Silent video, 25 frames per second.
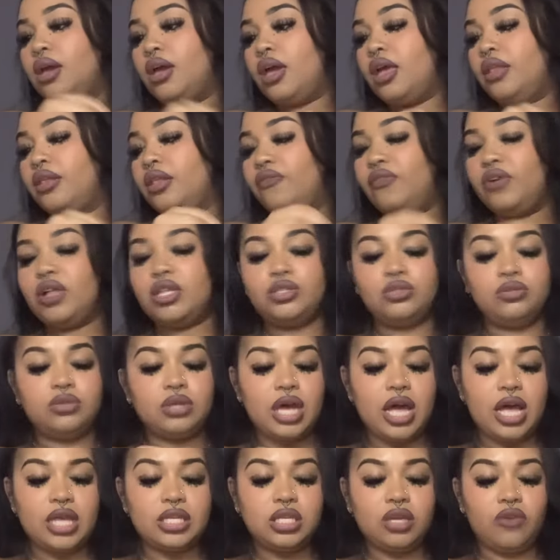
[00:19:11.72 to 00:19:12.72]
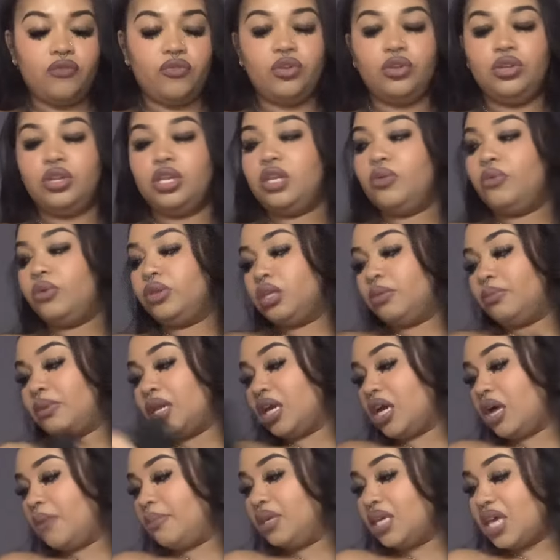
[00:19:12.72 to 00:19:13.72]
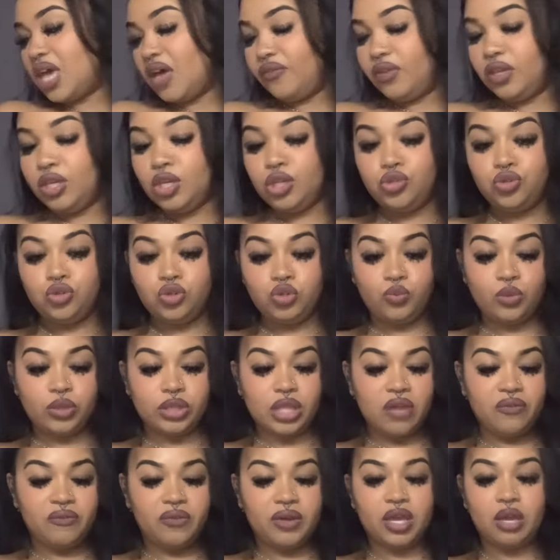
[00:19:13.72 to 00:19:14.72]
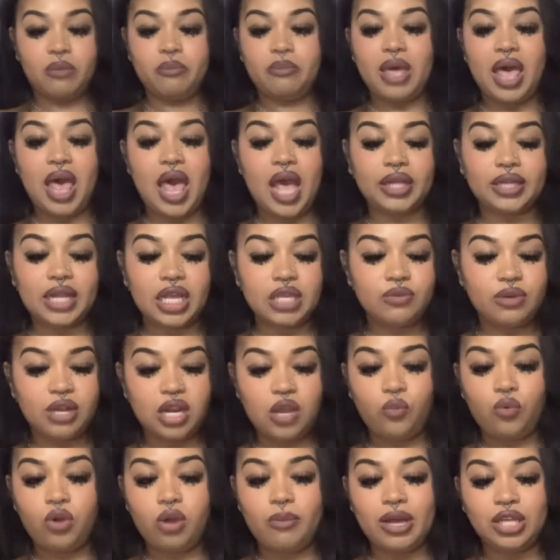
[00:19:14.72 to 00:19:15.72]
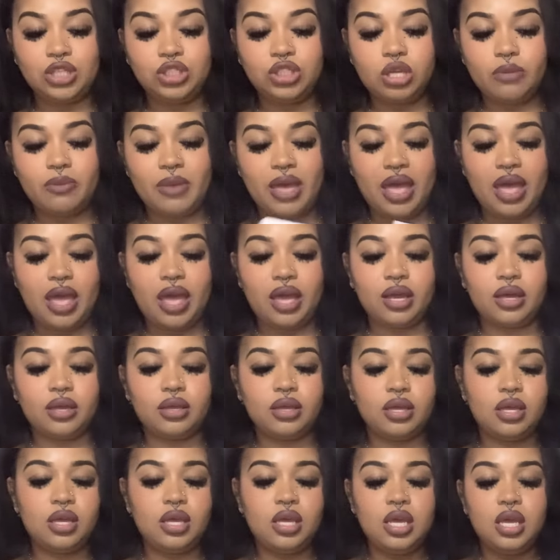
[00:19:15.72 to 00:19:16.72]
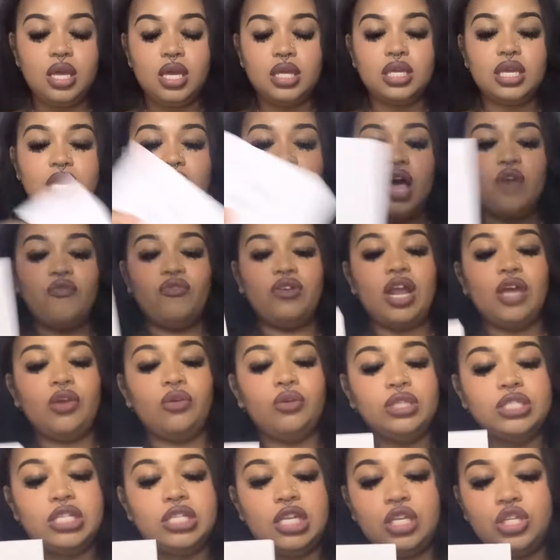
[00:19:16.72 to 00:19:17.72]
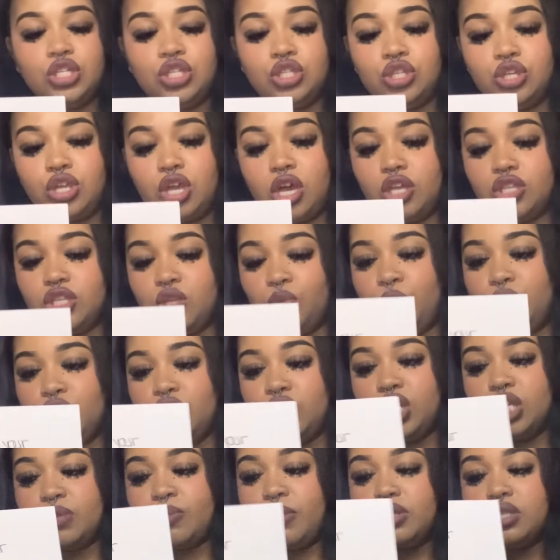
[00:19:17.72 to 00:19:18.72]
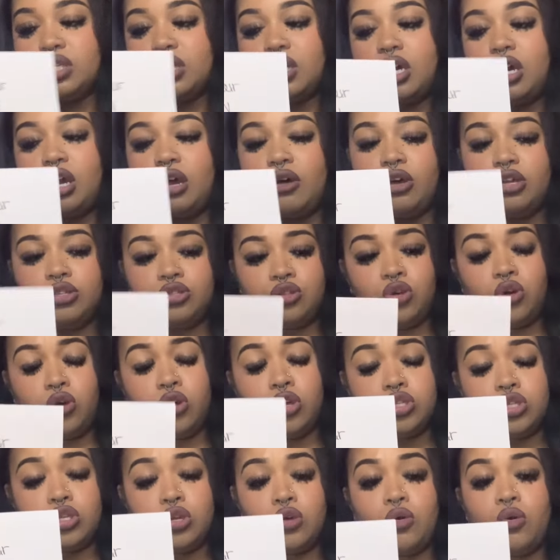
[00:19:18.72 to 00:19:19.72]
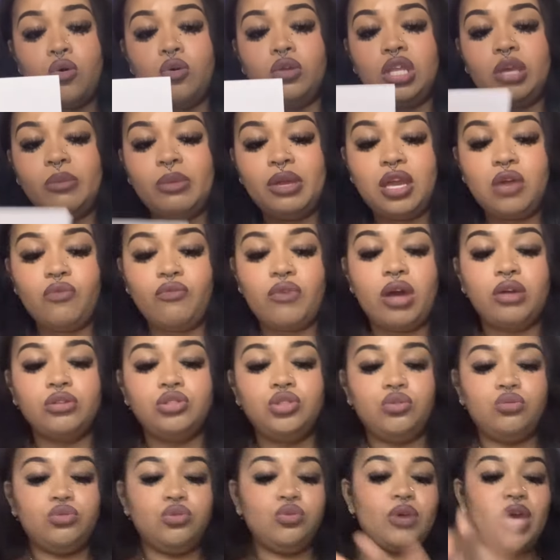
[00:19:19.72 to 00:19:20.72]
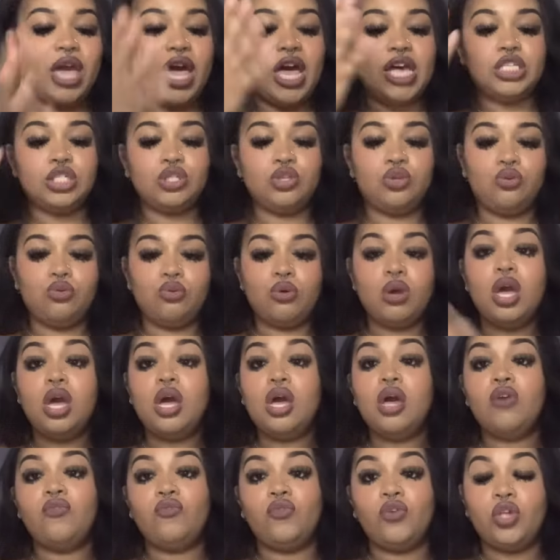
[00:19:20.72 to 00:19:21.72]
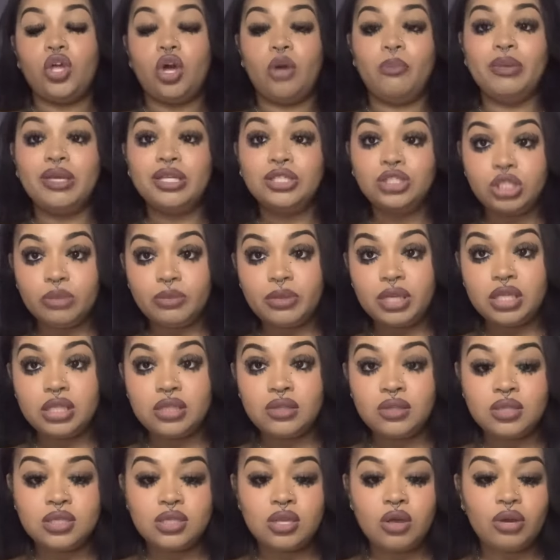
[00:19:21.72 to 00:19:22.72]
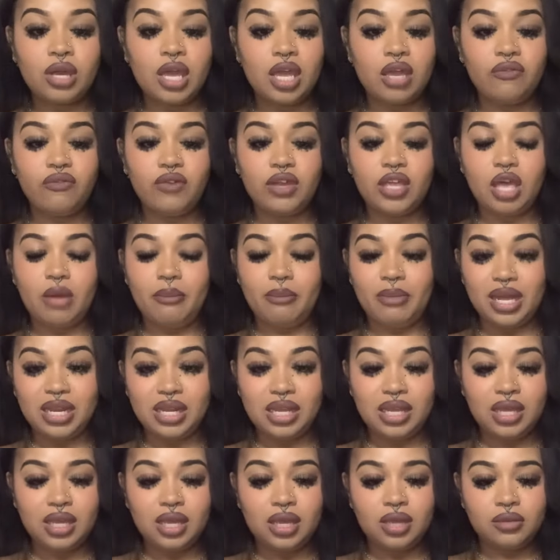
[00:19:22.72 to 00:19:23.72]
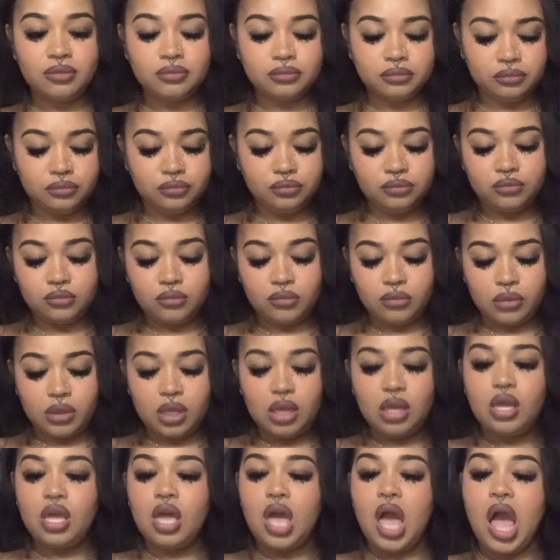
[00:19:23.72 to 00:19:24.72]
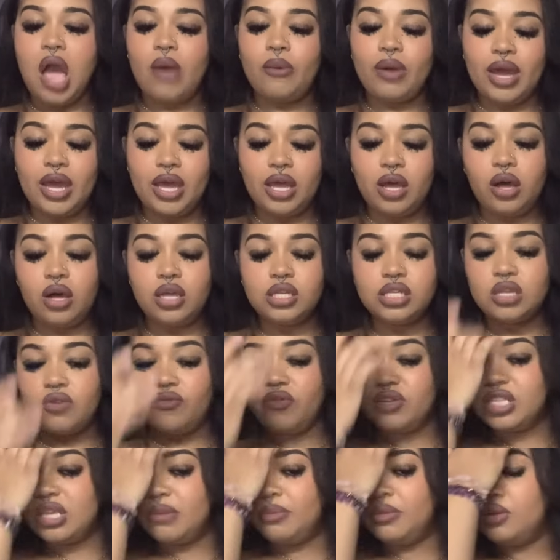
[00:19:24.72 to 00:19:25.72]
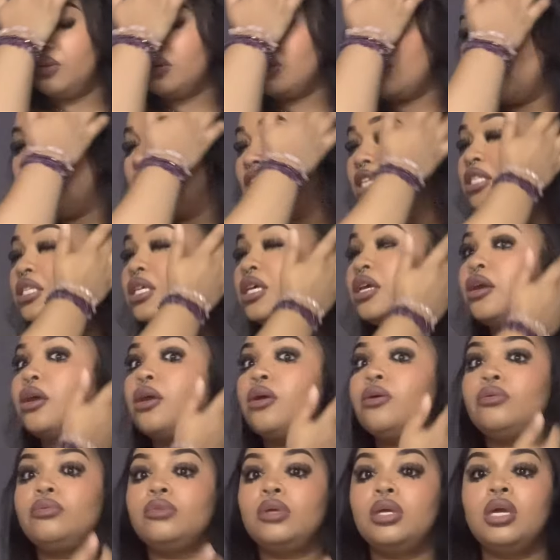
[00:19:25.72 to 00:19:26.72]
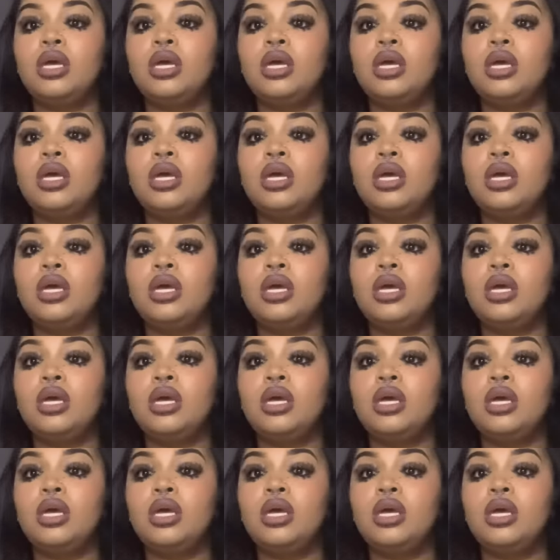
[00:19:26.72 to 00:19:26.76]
And if us, you guys, here, if you're dealing with them, they could be having issues with their fucking bag. That's why they worry about your bag. Yeah, I feel like you need to listen to your intuition. This person calls also only be around you to ask you for your Benjamins, okay, for your money. All right, also, for some of you guys here...